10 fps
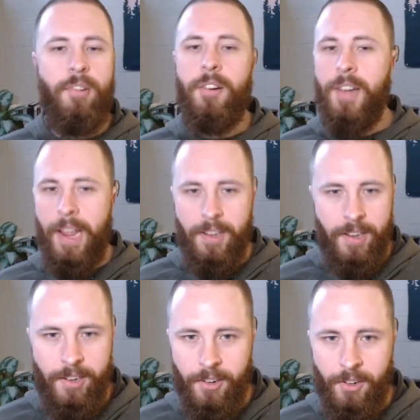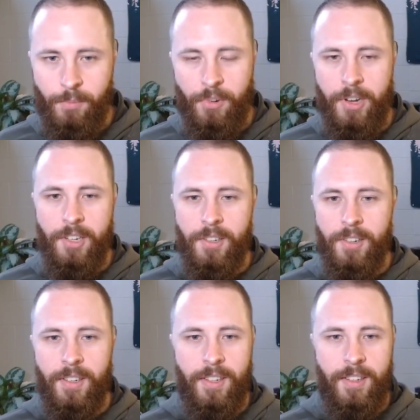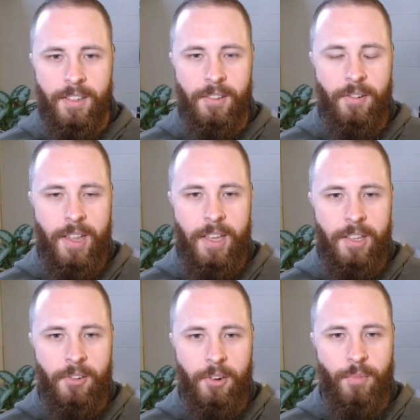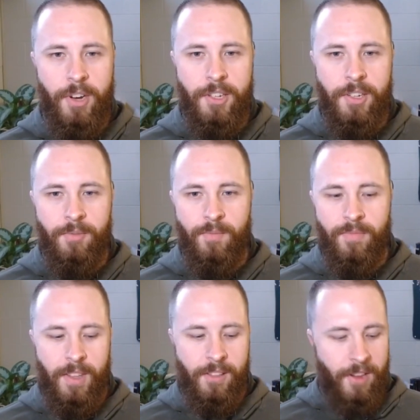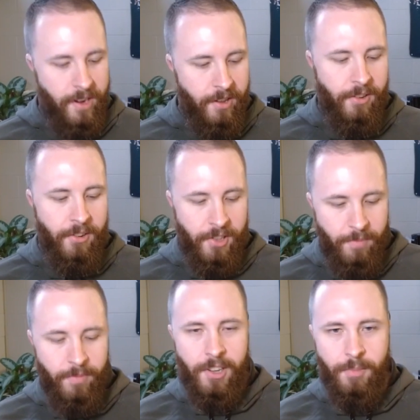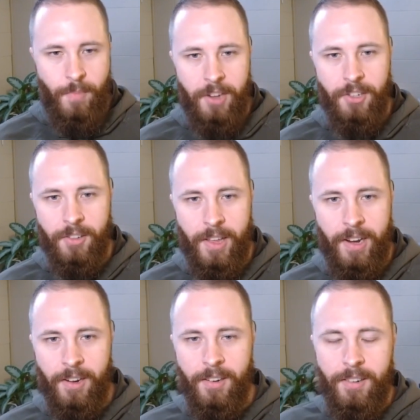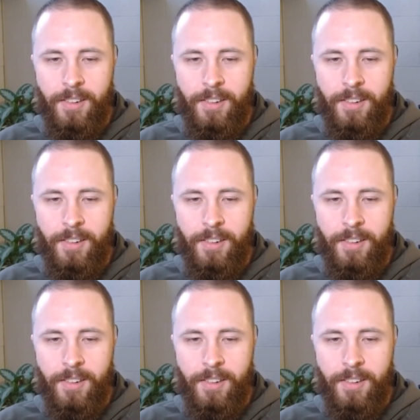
heard an 18-year-old preach the way that you were preaching, so I knew there was something special there,